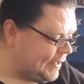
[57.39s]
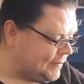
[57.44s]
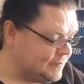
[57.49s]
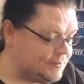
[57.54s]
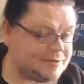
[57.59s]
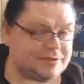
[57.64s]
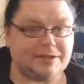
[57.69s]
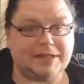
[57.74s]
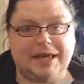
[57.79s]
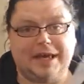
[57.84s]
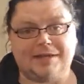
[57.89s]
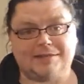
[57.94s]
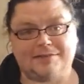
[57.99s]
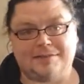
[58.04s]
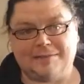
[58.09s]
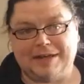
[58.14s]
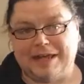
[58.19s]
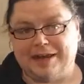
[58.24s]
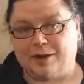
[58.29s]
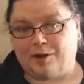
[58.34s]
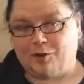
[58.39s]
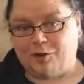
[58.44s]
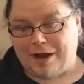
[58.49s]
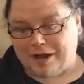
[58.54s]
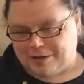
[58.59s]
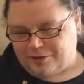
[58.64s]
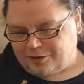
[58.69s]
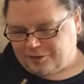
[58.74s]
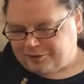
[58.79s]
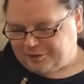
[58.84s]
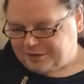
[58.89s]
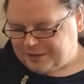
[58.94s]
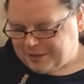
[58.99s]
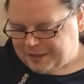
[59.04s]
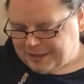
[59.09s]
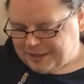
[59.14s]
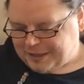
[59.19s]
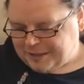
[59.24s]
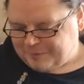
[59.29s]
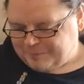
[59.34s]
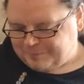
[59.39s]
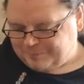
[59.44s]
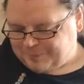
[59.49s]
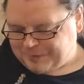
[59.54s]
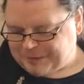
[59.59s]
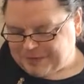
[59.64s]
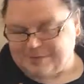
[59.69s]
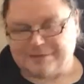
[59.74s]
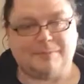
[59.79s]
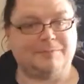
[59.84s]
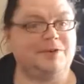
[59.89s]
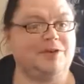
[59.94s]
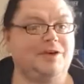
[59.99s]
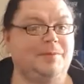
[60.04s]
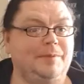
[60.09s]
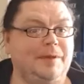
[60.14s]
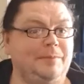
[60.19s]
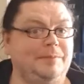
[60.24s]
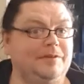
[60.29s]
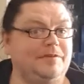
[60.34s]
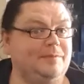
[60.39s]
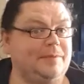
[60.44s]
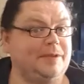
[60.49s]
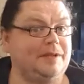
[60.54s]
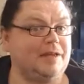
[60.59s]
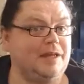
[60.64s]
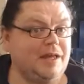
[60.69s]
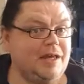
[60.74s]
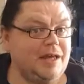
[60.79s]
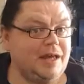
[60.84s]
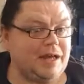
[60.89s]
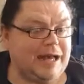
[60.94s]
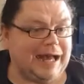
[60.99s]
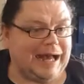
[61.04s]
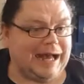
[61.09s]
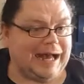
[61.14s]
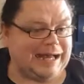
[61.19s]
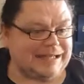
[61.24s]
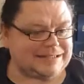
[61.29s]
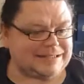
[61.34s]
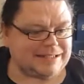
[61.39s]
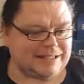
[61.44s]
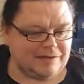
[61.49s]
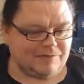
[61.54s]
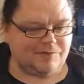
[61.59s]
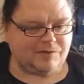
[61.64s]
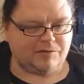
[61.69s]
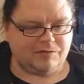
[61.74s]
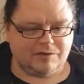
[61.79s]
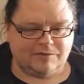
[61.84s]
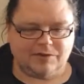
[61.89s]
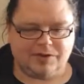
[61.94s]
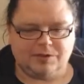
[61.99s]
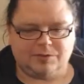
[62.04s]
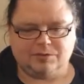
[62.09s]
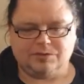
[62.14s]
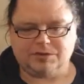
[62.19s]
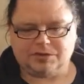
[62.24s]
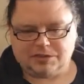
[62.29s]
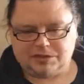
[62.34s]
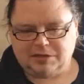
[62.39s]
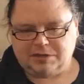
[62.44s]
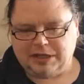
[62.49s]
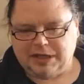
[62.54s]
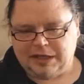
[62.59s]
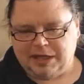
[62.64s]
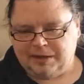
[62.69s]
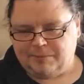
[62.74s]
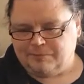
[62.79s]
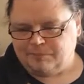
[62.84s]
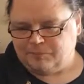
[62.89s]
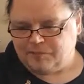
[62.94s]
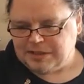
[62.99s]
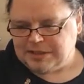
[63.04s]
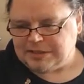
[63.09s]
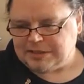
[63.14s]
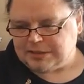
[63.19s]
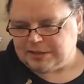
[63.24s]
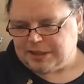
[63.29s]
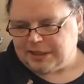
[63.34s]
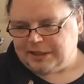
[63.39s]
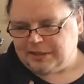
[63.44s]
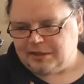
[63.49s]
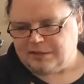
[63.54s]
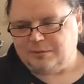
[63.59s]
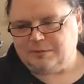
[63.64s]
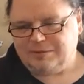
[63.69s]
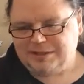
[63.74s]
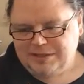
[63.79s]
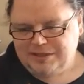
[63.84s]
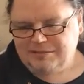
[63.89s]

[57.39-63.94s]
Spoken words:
So yes, I'm getting a crack on, because I know people have been asking for reviews recently, going, when are you